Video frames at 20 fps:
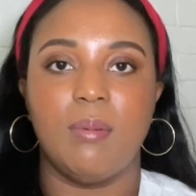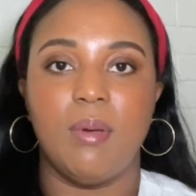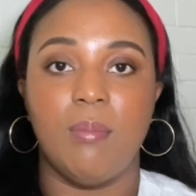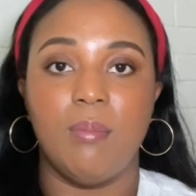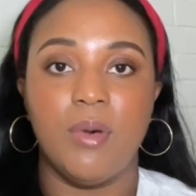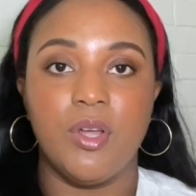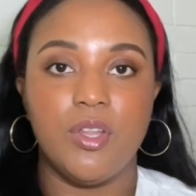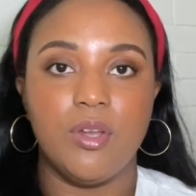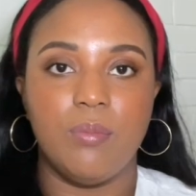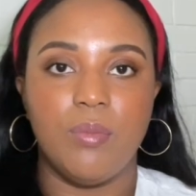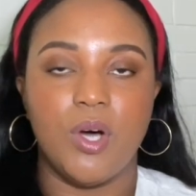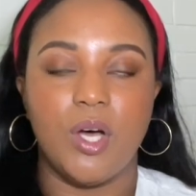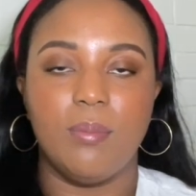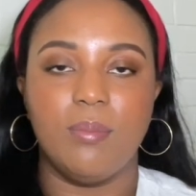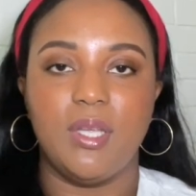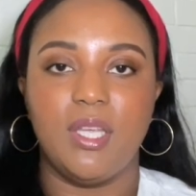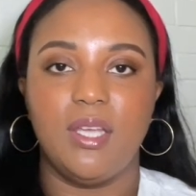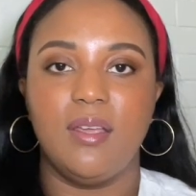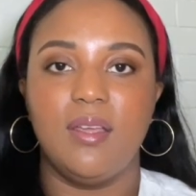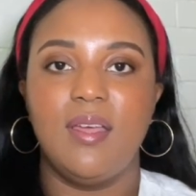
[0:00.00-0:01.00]
my mother bought
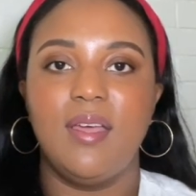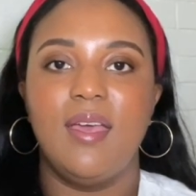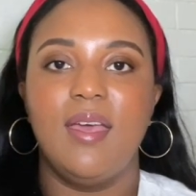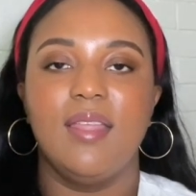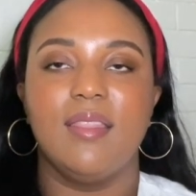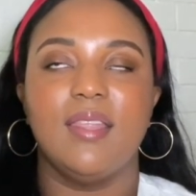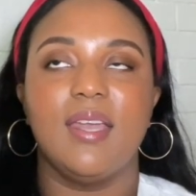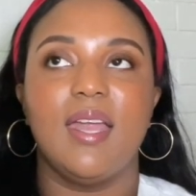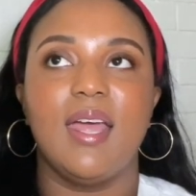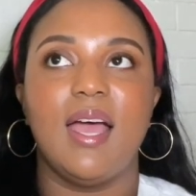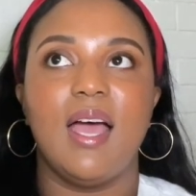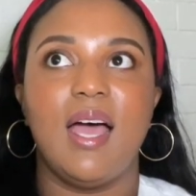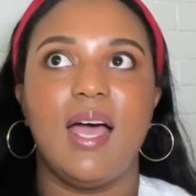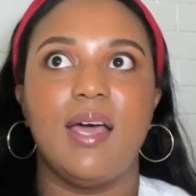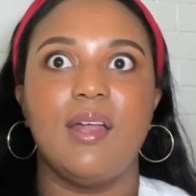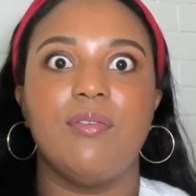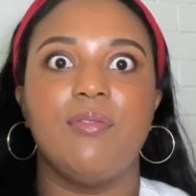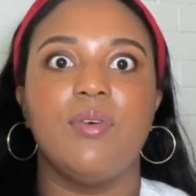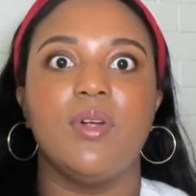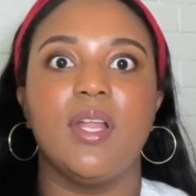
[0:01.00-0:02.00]
me that I
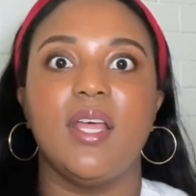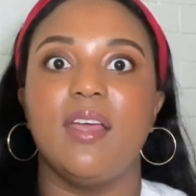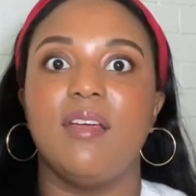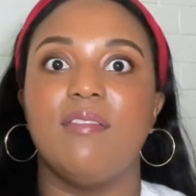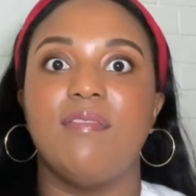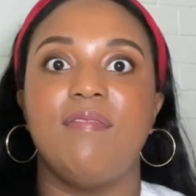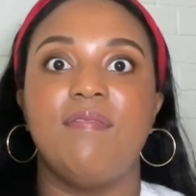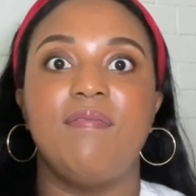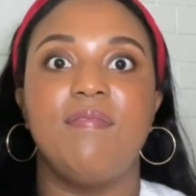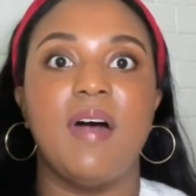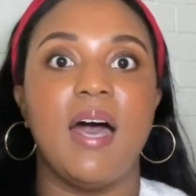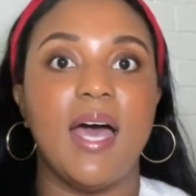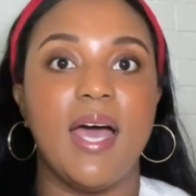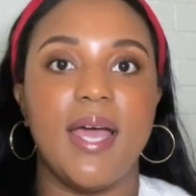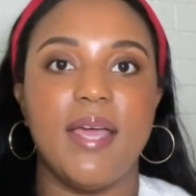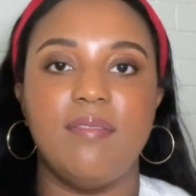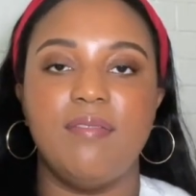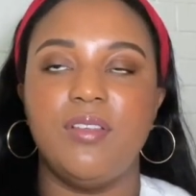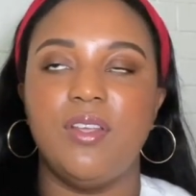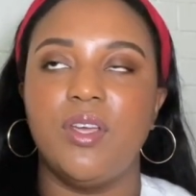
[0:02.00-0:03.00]
had for like
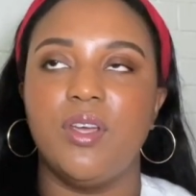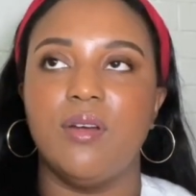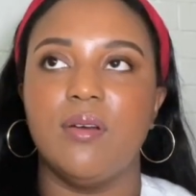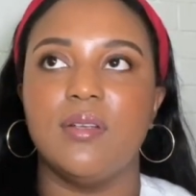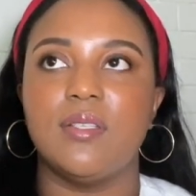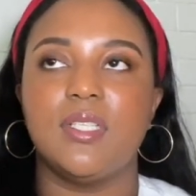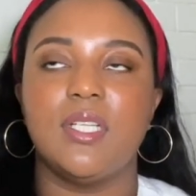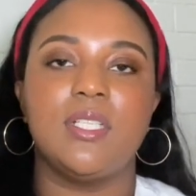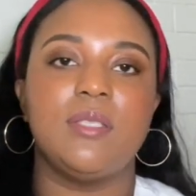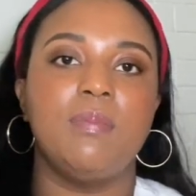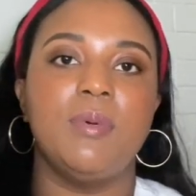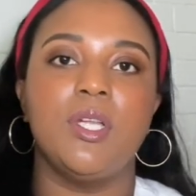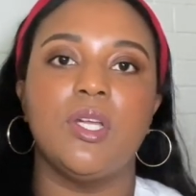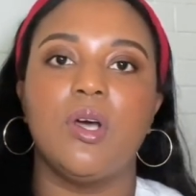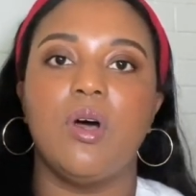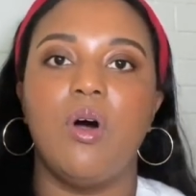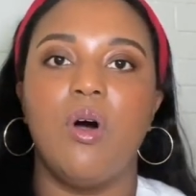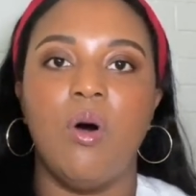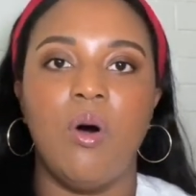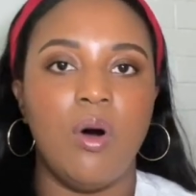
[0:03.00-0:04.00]
five years. It's been
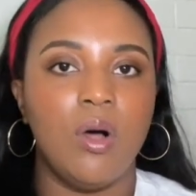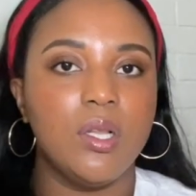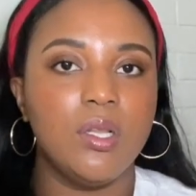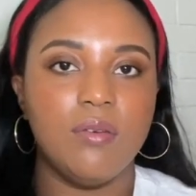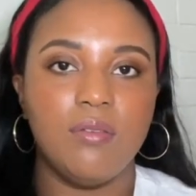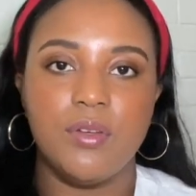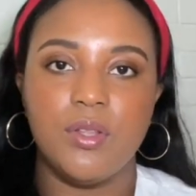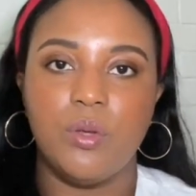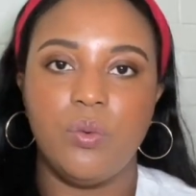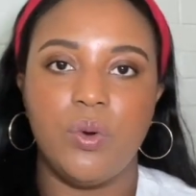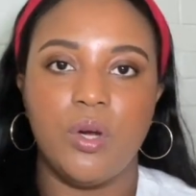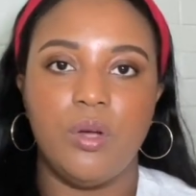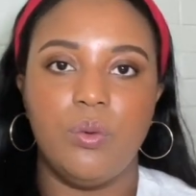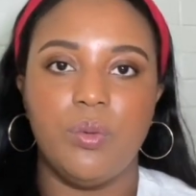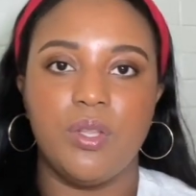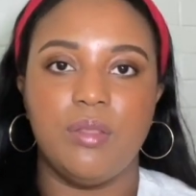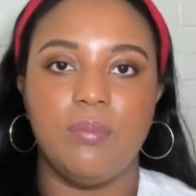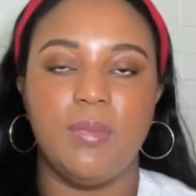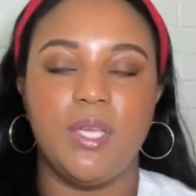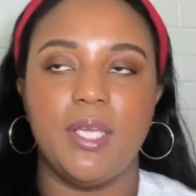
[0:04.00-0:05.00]
all over the world
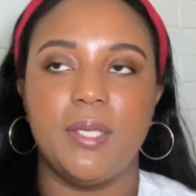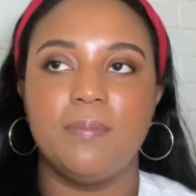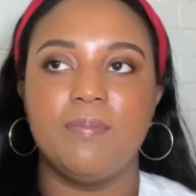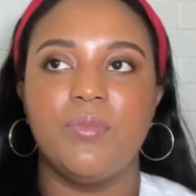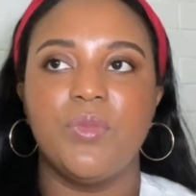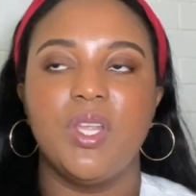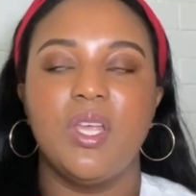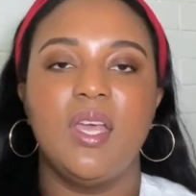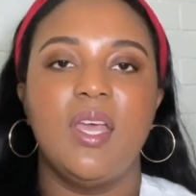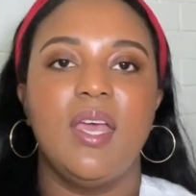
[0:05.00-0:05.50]
with me.